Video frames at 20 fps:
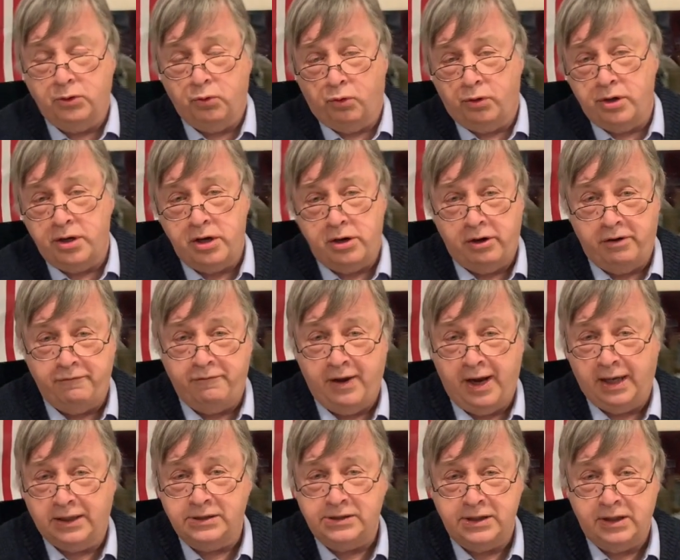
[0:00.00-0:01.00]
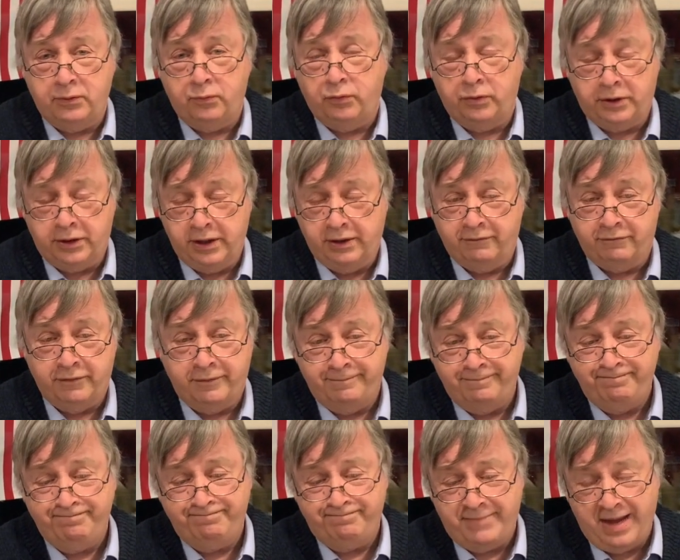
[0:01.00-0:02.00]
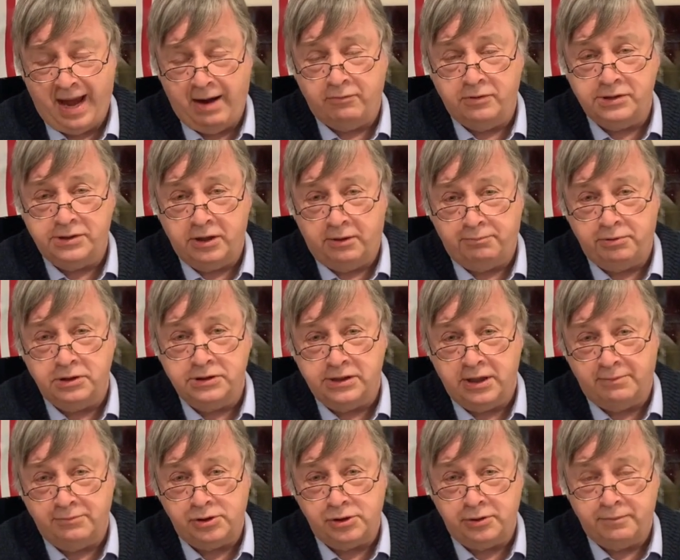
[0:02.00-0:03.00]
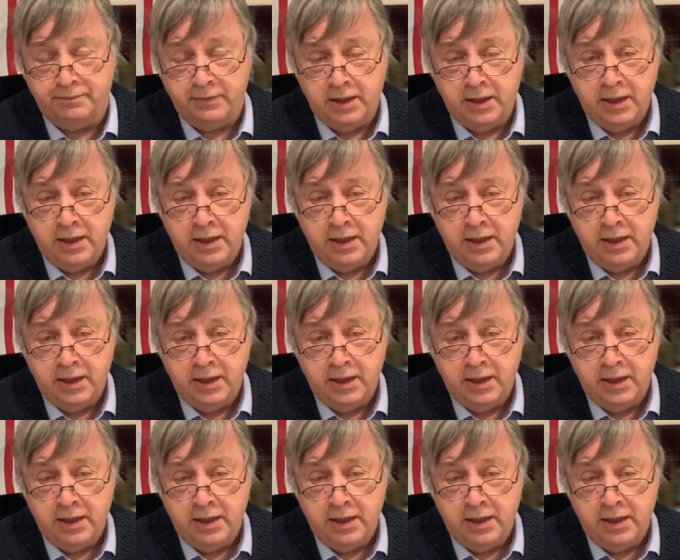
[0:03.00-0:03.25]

ordinary vaccine would give. That was their presumption.